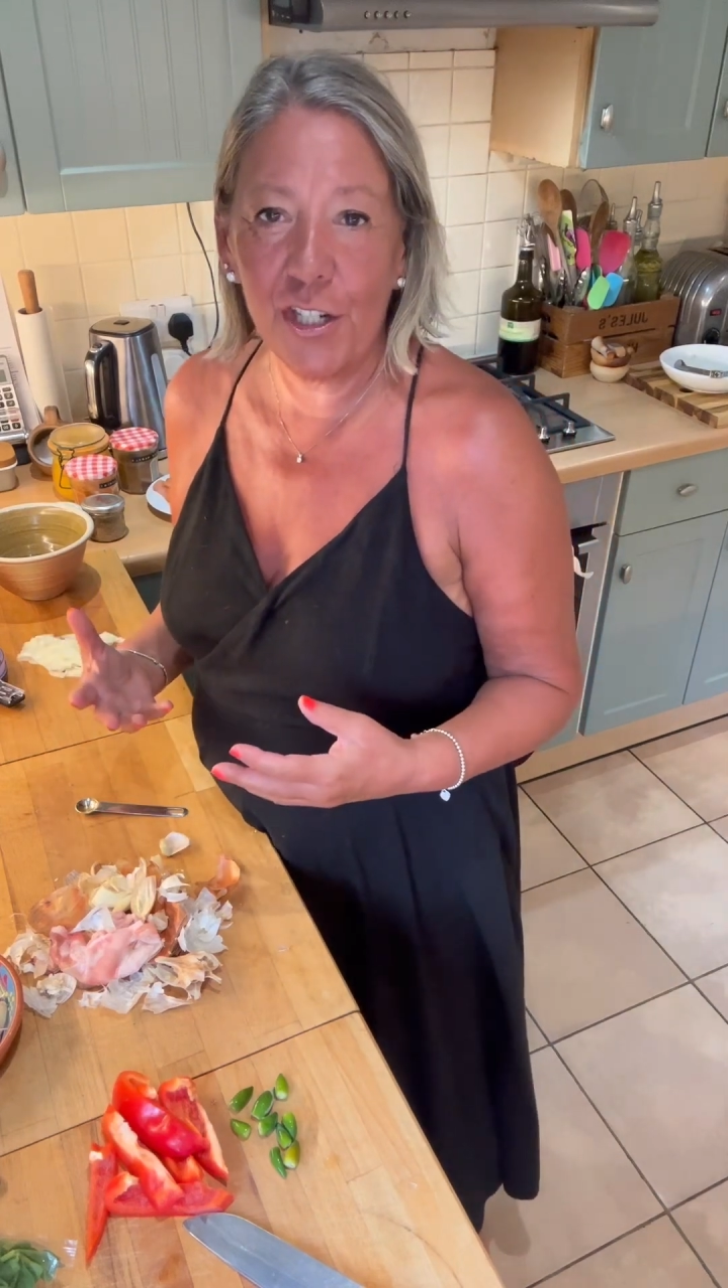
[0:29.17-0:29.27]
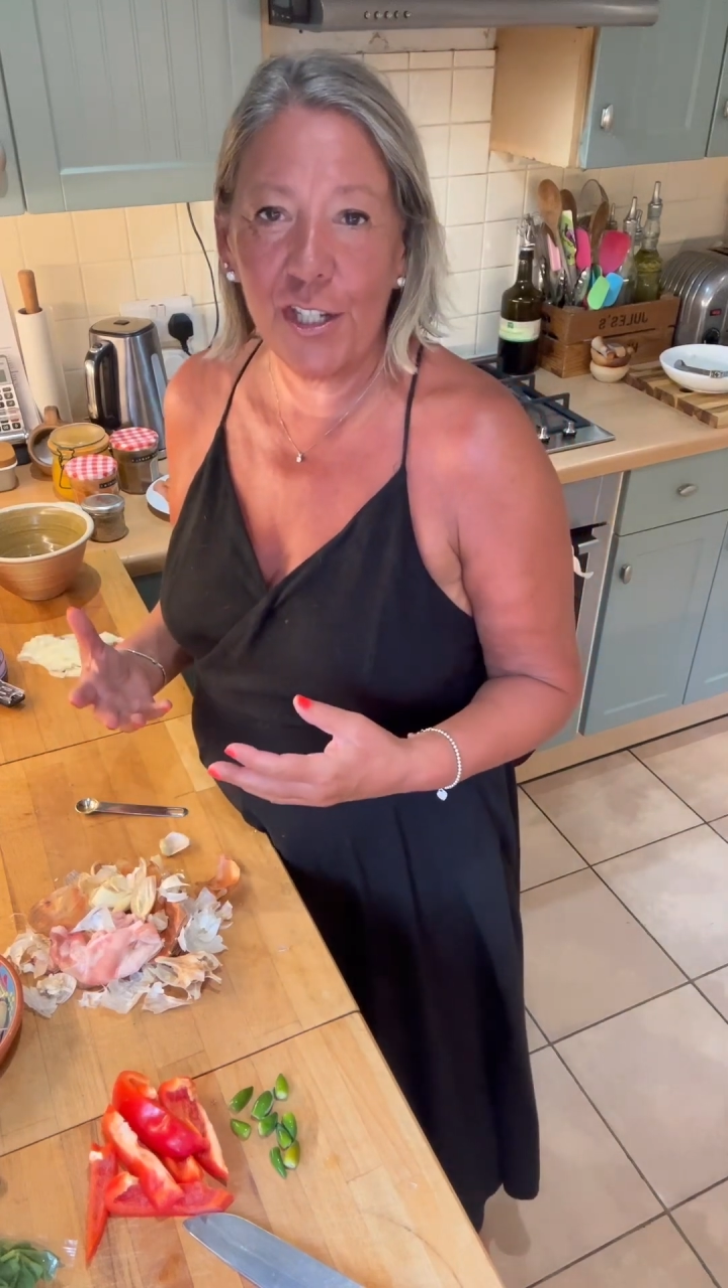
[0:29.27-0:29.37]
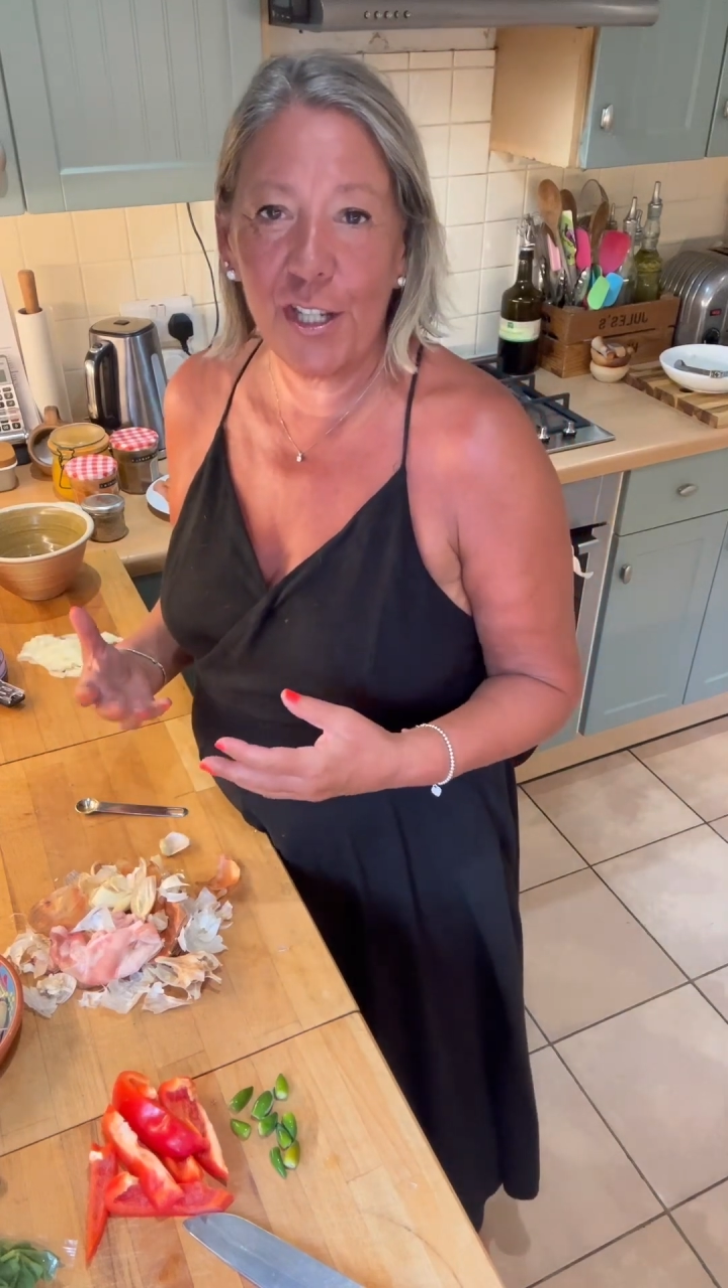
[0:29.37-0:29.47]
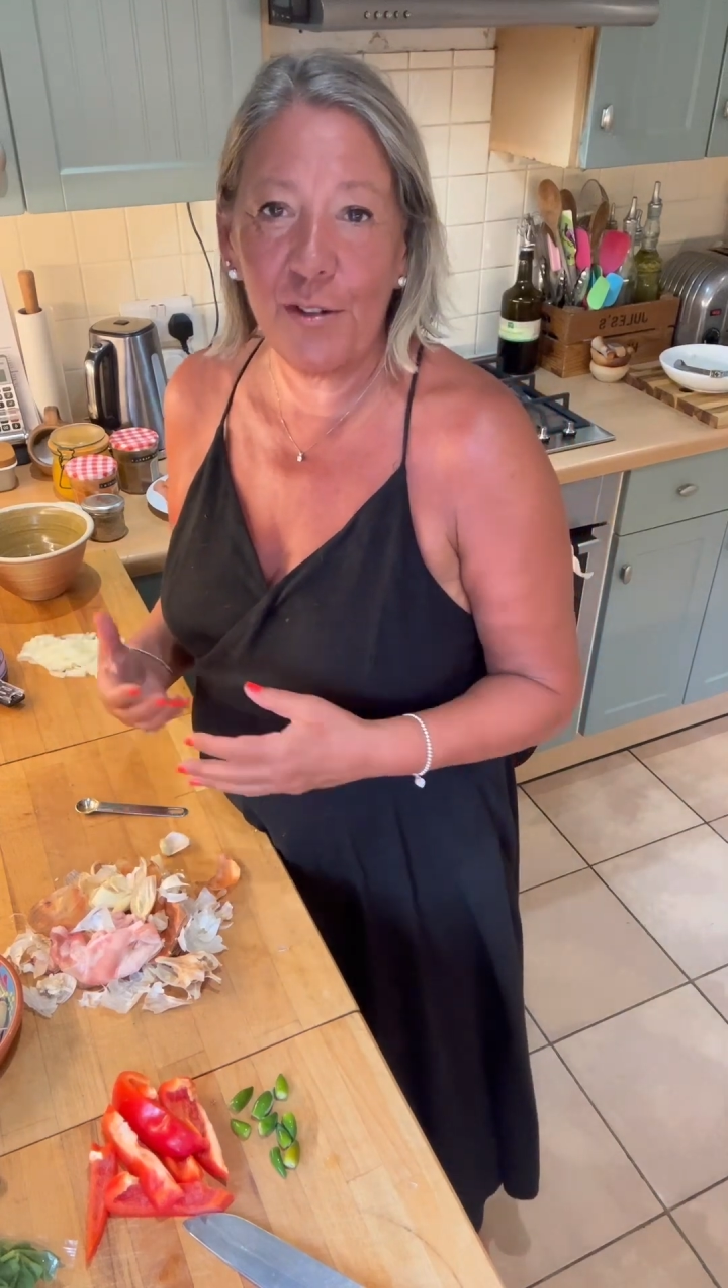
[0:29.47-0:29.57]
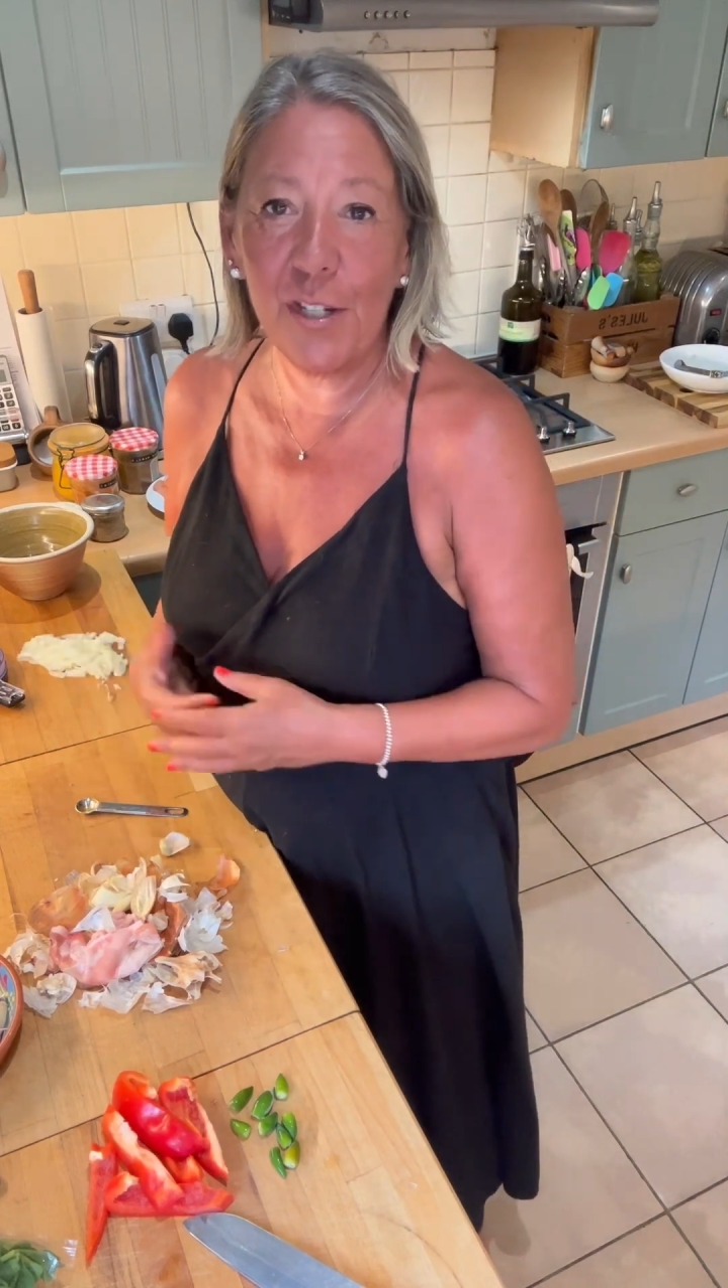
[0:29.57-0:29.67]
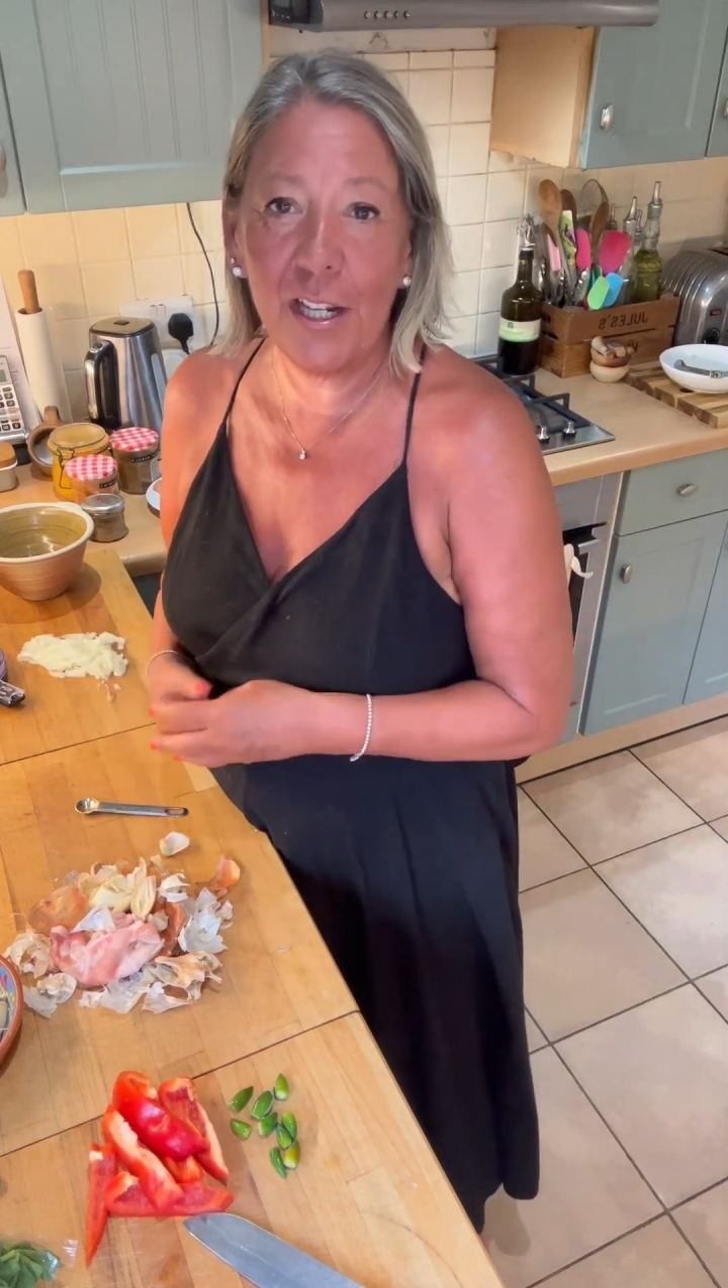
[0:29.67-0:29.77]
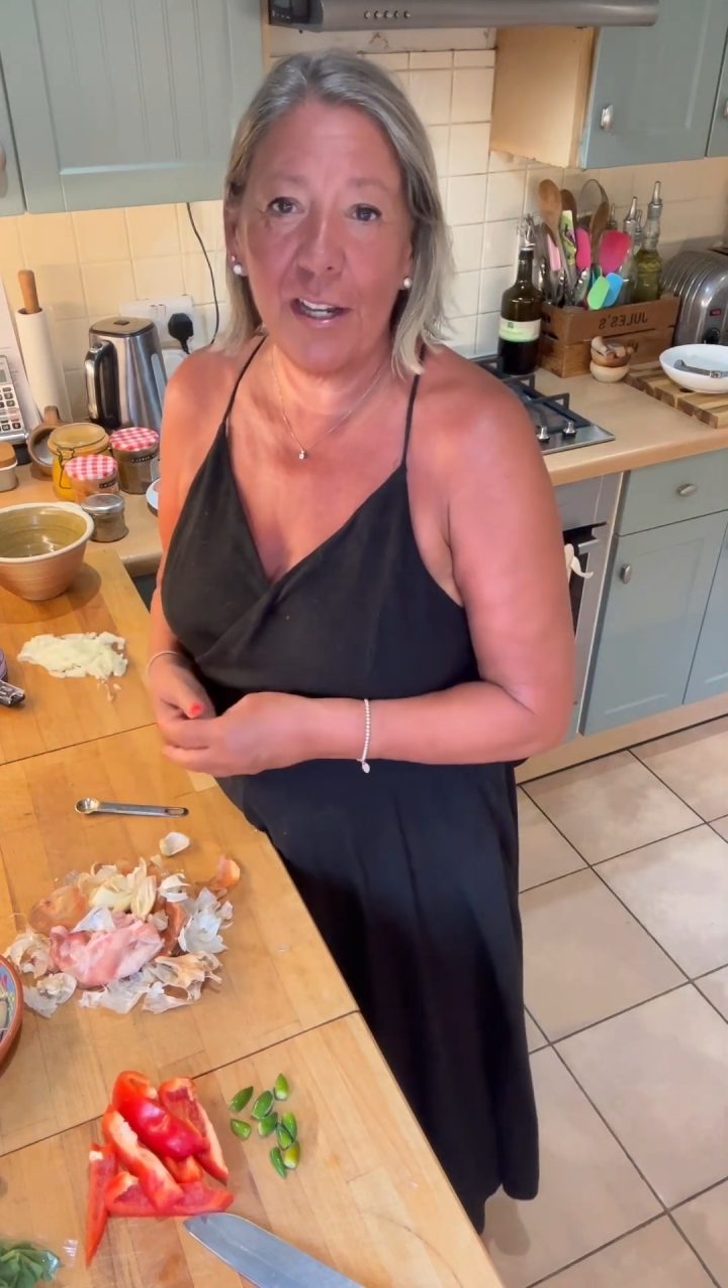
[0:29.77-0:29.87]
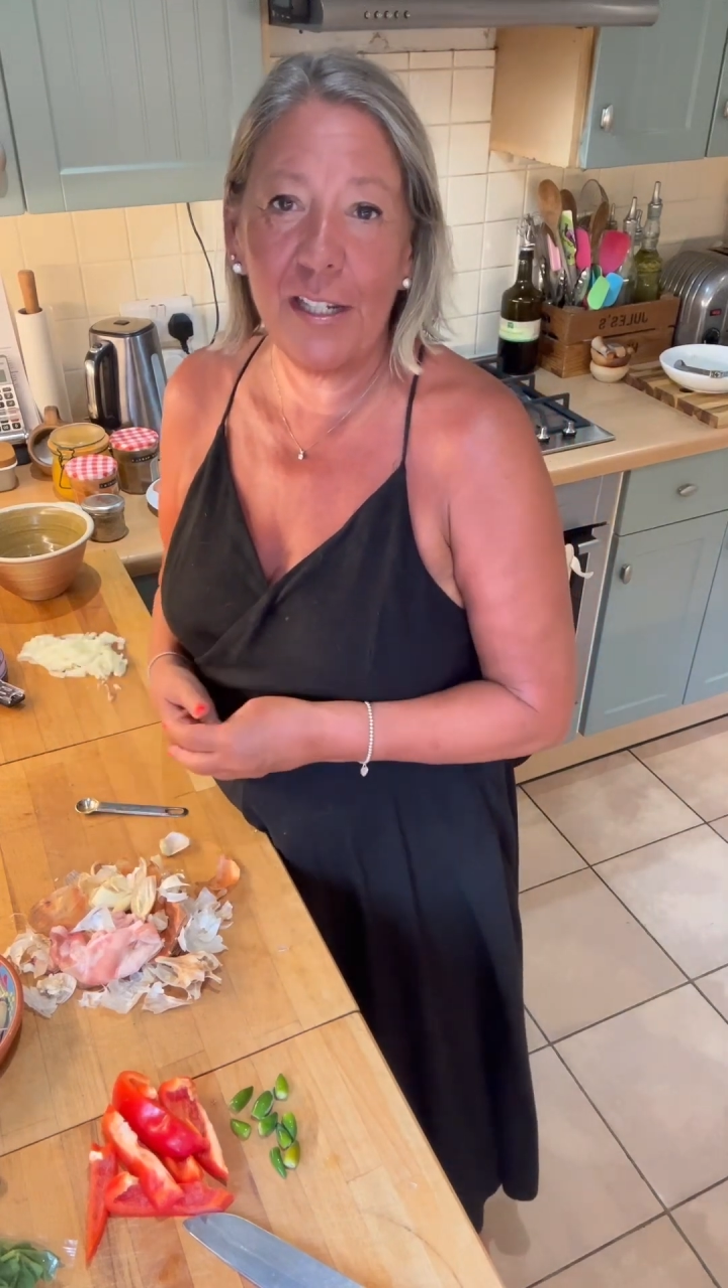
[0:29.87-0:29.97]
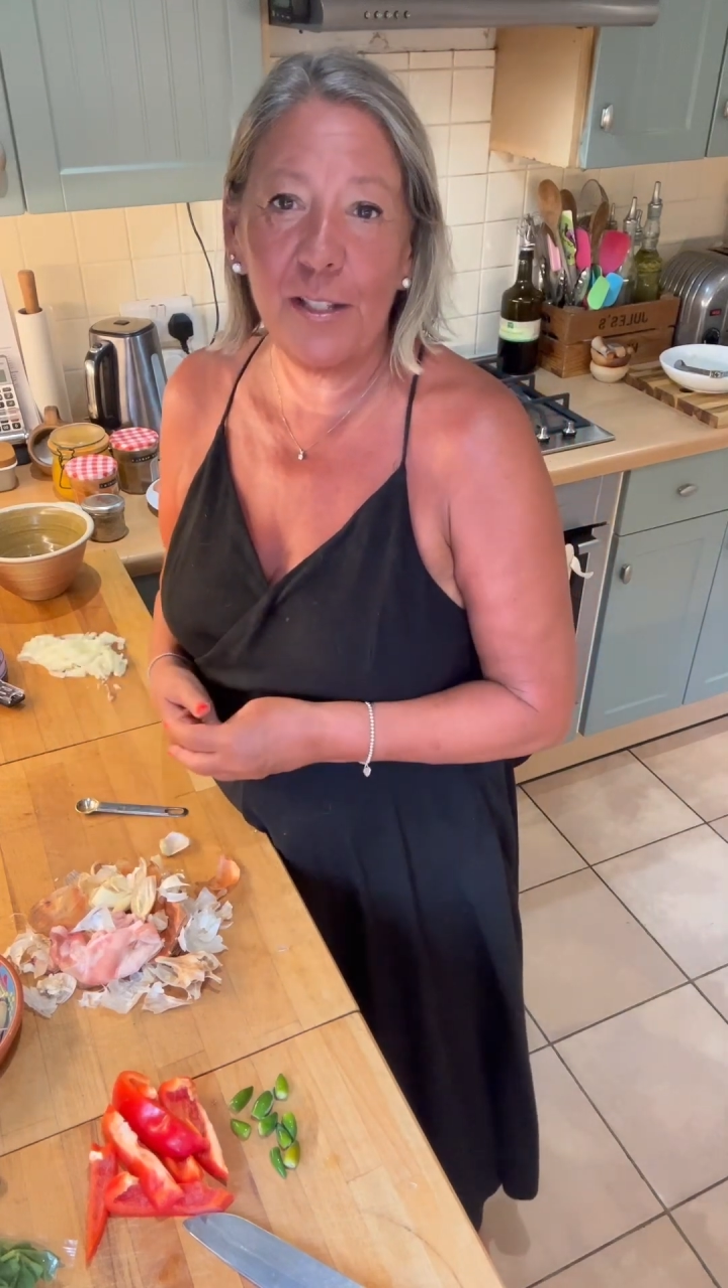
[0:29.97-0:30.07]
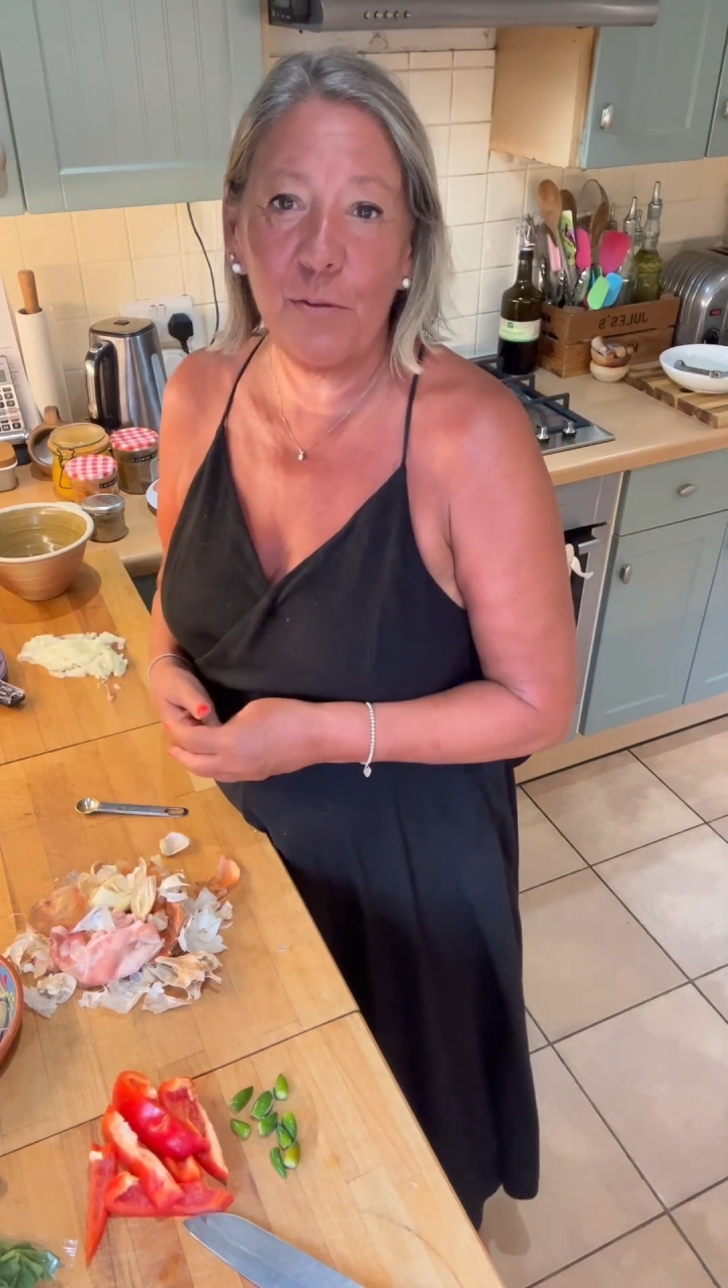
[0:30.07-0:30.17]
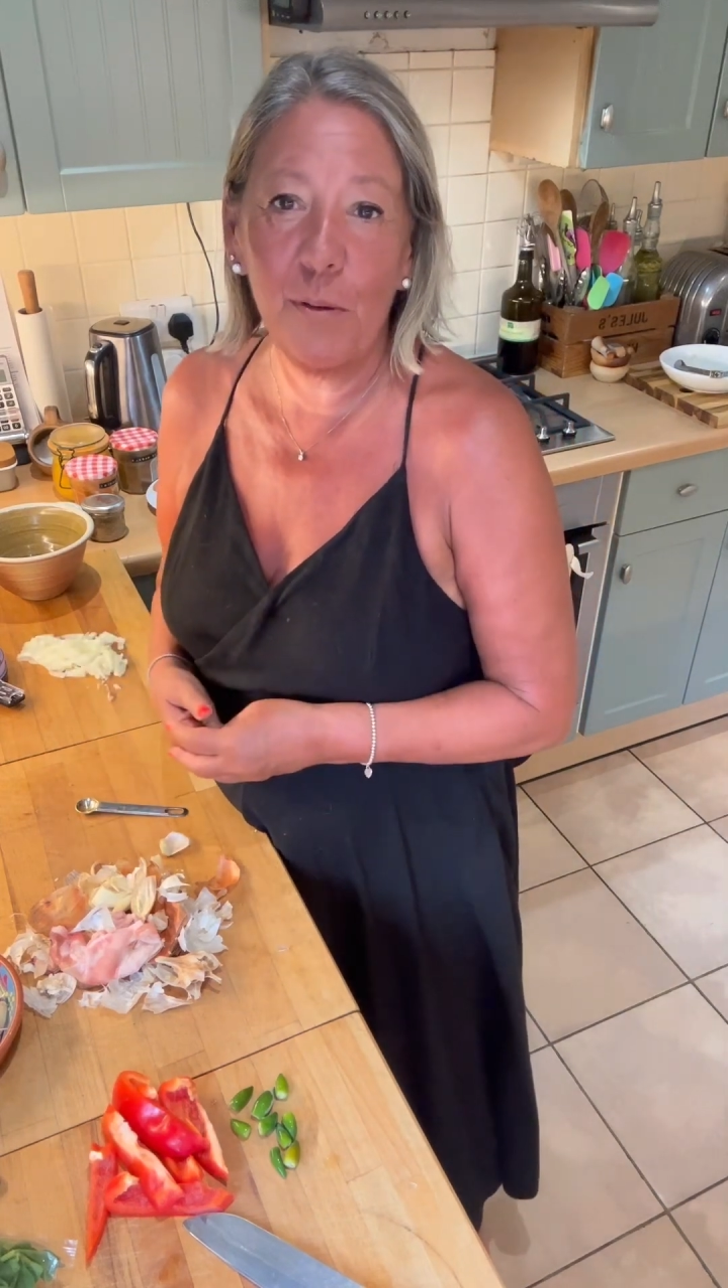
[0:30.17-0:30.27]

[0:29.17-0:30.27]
so tonight is all